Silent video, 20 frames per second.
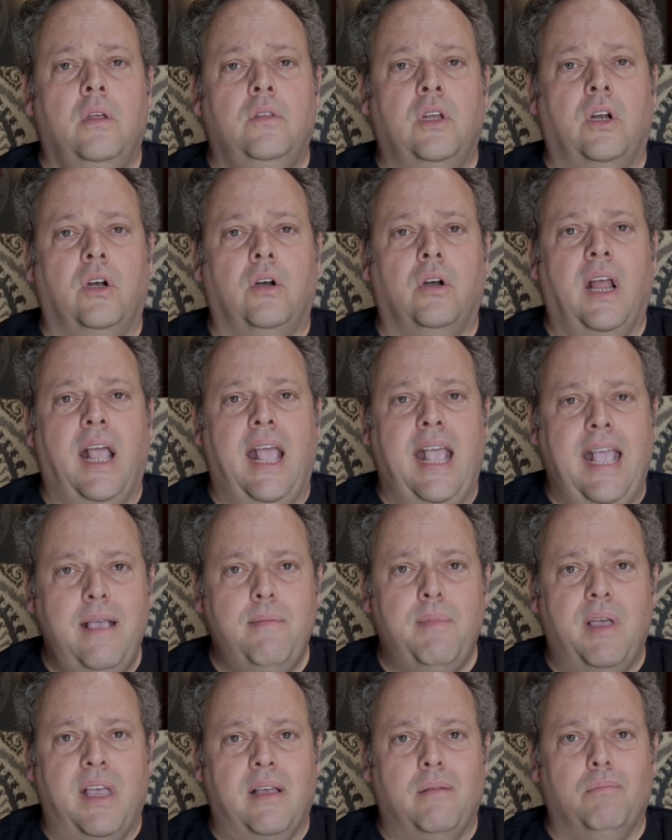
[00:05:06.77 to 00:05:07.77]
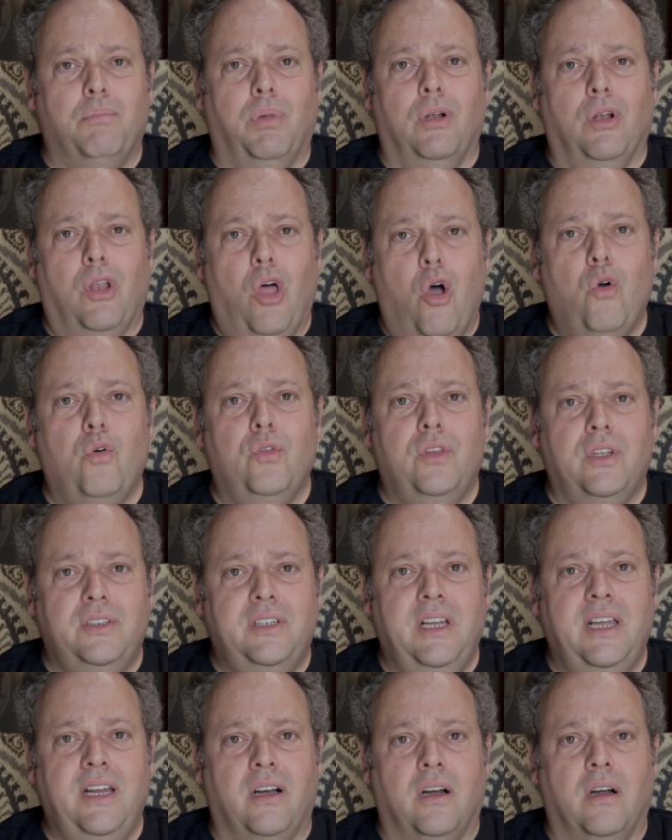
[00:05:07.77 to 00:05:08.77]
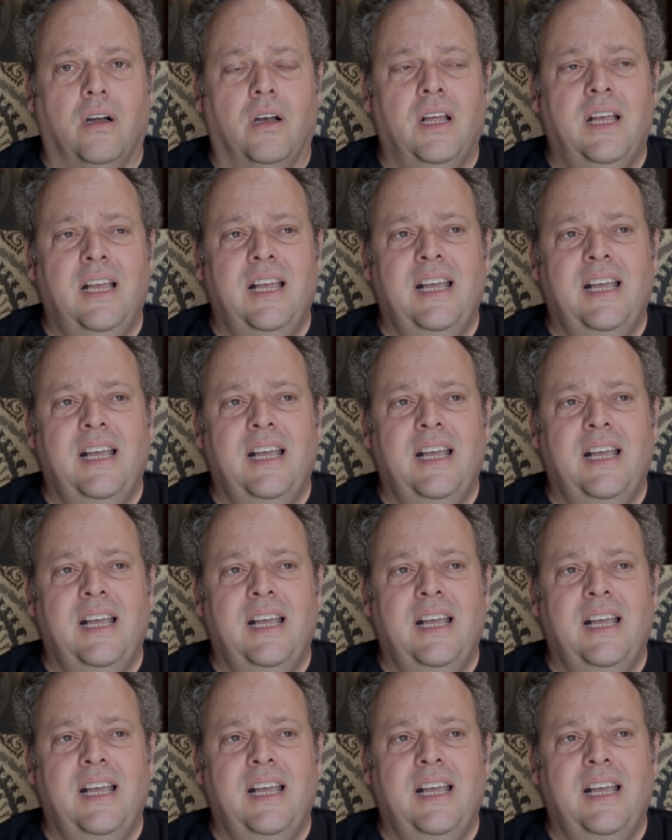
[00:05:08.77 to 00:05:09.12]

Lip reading: They're aiming below the deer.